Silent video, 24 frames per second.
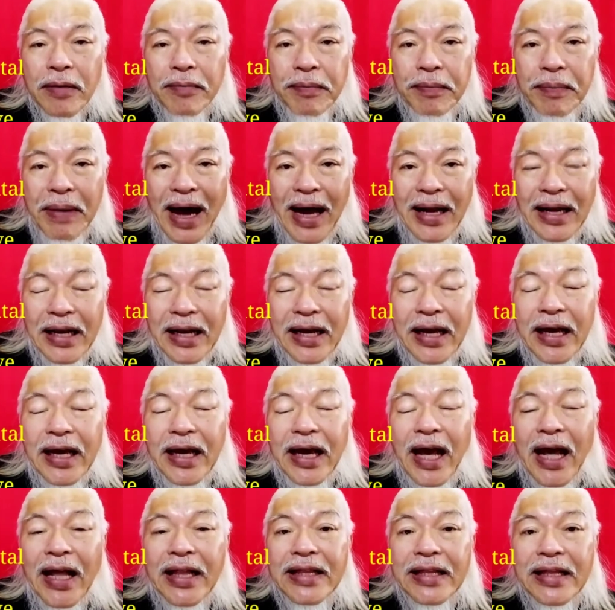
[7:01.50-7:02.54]
partly
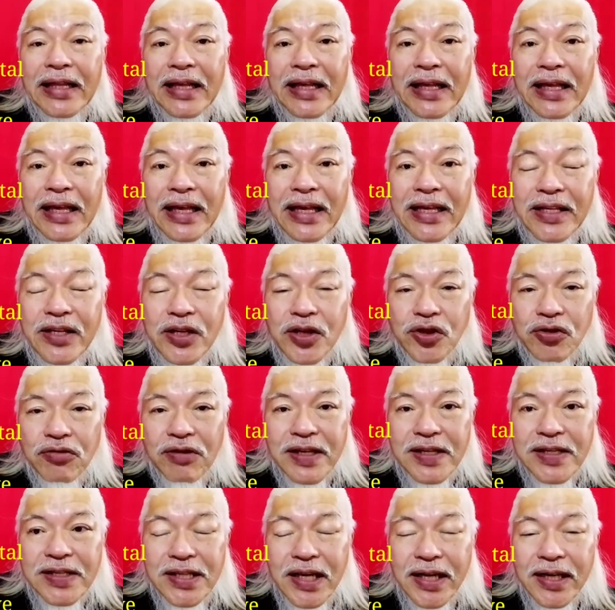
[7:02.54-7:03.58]
an
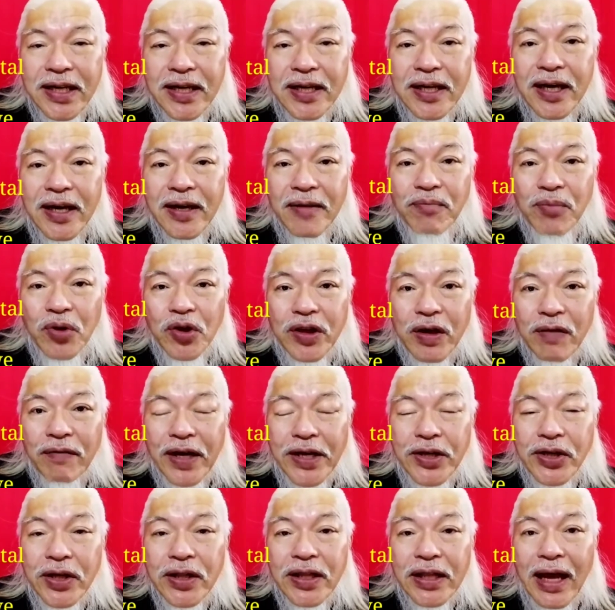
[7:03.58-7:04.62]
intrinsic
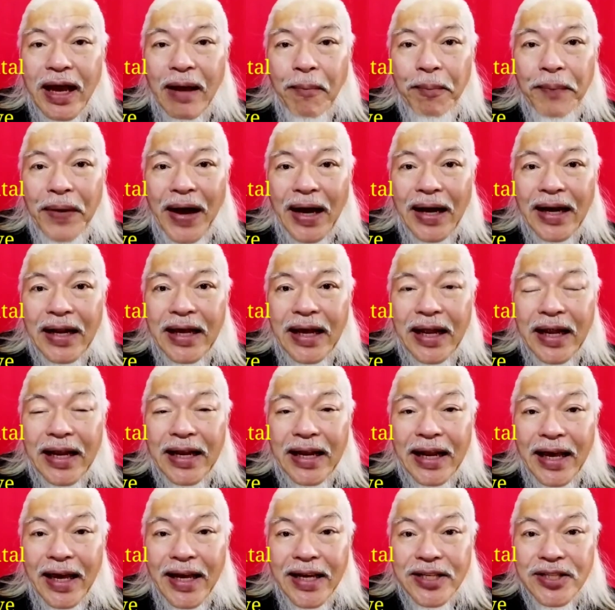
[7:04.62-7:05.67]
motivation and partly
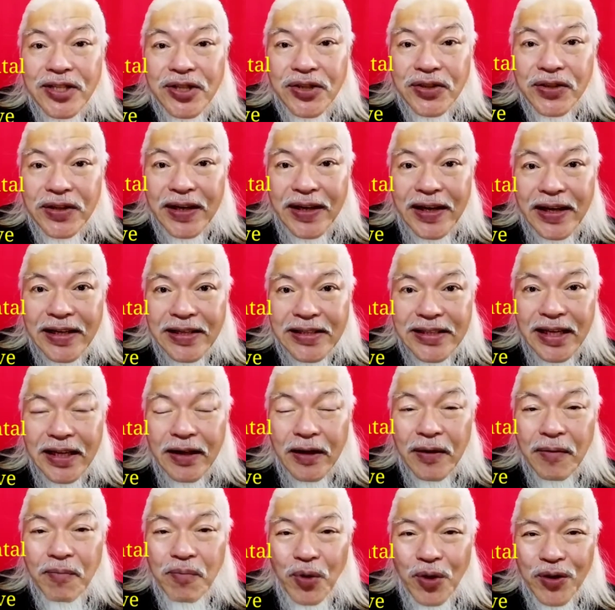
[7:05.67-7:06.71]
an extrinsic
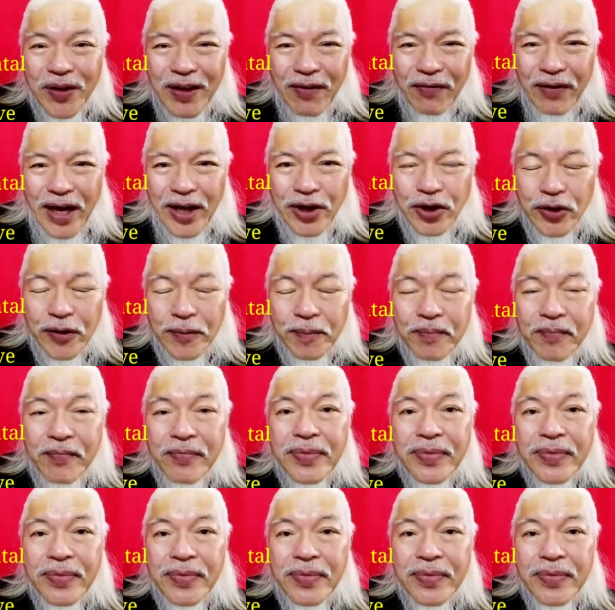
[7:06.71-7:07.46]
motivation.